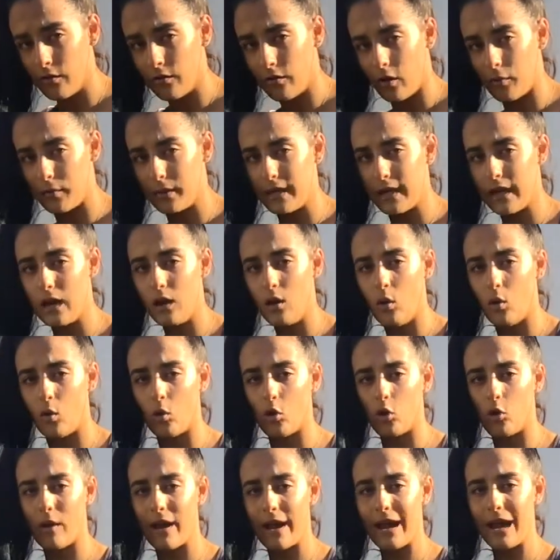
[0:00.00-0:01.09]
from here,
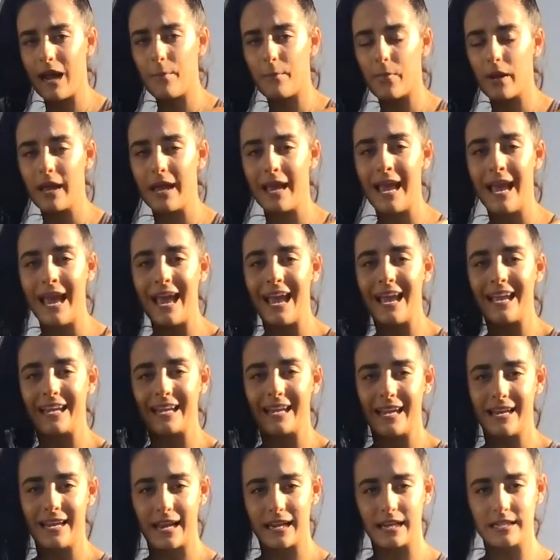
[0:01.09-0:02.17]
all the way up, and
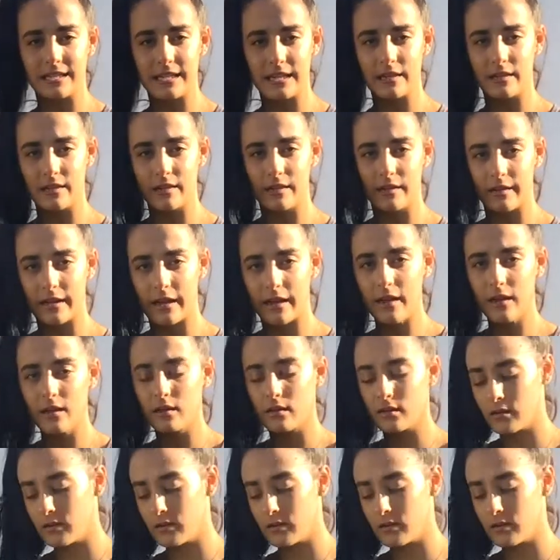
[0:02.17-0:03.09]
connecting, yeah?